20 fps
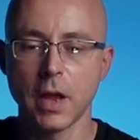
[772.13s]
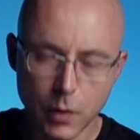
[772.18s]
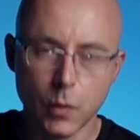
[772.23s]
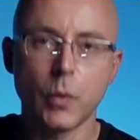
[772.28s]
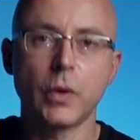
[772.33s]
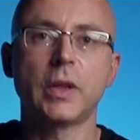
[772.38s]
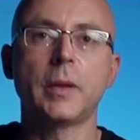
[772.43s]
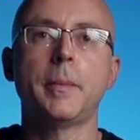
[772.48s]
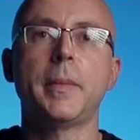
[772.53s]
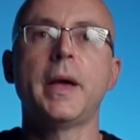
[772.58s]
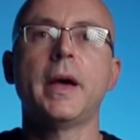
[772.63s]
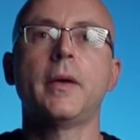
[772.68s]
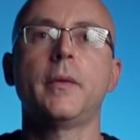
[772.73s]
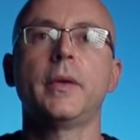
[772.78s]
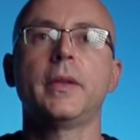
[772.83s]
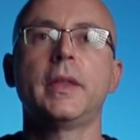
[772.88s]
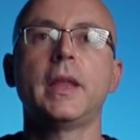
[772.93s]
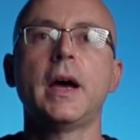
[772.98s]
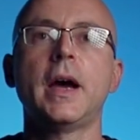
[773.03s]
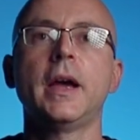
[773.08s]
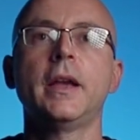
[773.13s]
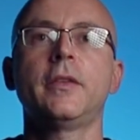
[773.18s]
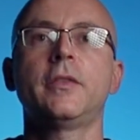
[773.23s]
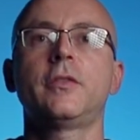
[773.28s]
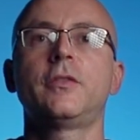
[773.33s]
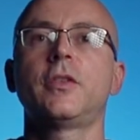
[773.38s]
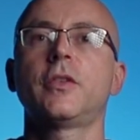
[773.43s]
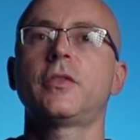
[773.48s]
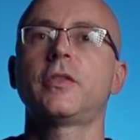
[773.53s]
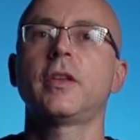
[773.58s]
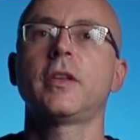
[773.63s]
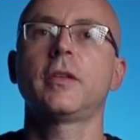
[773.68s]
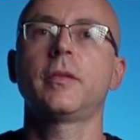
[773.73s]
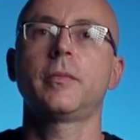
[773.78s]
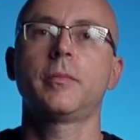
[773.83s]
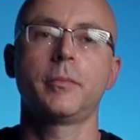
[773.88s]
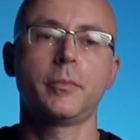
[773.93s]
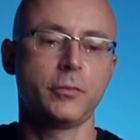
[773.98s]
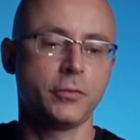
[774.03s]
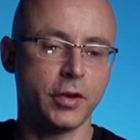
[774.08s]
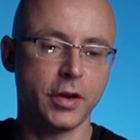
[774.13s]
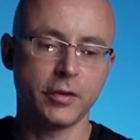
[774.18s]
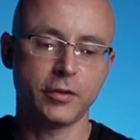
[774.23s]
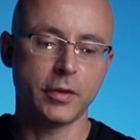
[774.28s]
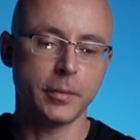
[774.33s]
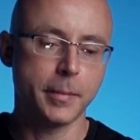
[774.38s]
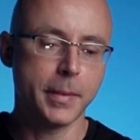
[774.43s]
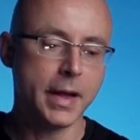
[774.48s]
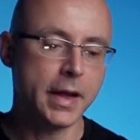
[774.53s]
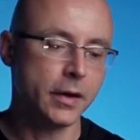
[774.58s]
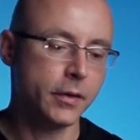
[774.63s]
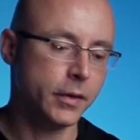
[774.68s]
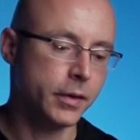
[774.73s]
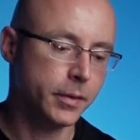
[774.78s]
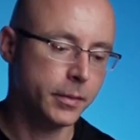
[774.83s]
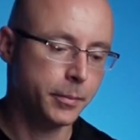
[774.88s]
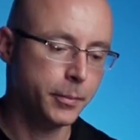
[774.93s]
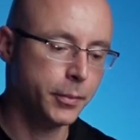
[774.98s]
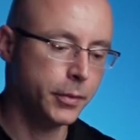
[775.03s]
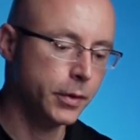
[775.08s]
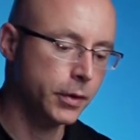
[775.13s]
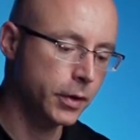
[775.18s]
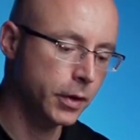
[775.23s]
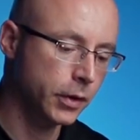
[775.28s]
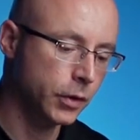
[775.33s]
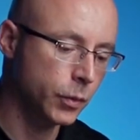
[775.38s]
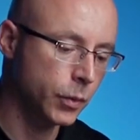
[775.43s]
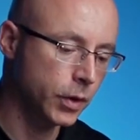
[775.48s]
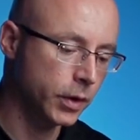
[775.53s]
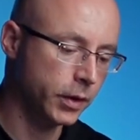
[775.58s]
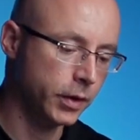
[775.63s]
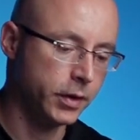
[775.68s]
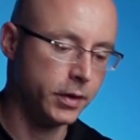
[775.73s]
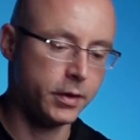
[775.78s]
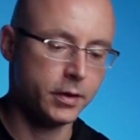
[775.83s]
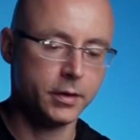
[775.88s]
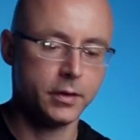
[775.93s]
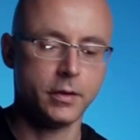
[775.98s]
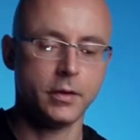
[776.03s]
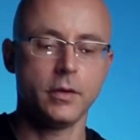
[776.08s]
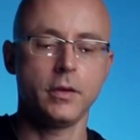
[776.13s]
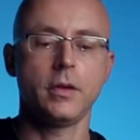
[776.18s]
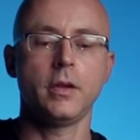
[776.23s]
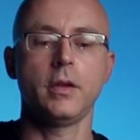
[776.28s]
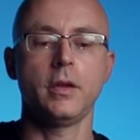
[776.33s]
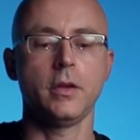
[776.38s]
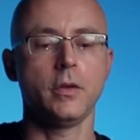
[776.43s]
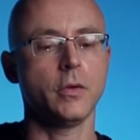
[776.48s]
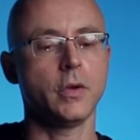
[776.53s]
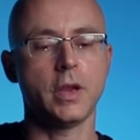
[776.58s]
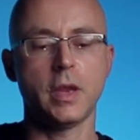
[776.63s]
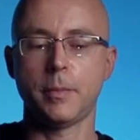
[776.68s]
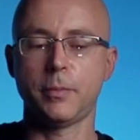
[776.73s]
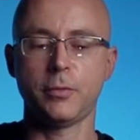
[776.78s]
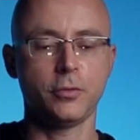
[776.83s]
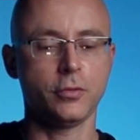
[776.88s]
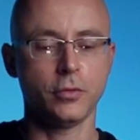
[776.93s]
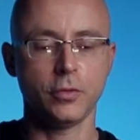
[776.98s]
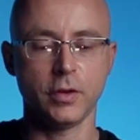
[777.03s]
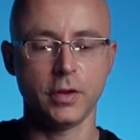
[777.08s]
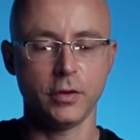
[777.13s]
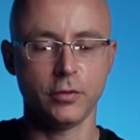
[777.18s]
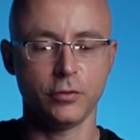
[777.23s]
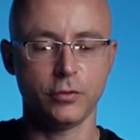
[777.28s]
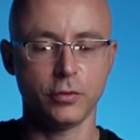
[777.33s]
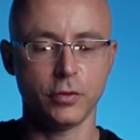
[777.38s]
When the battery dies, just change the battery, put another one here. You keep shooting